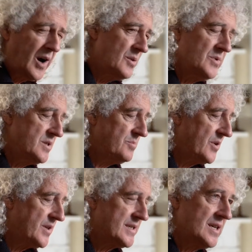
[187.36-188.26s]
why would you
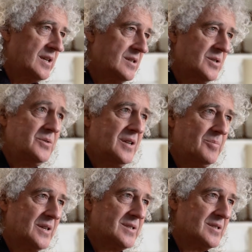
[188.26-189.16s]
bother taking 2D
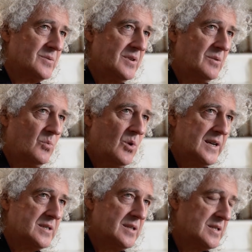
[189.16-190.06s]
pictures?
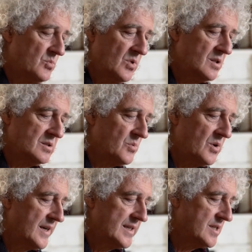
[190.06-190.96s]
Why isn't this
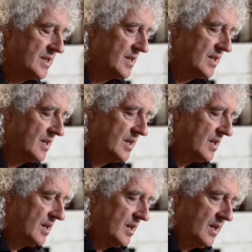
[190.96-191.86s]
worldwide
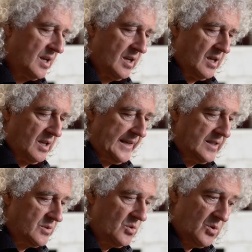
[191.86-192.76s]

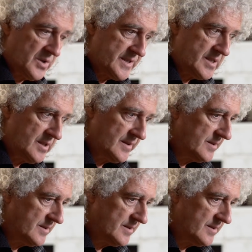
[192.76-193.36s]
endorsed,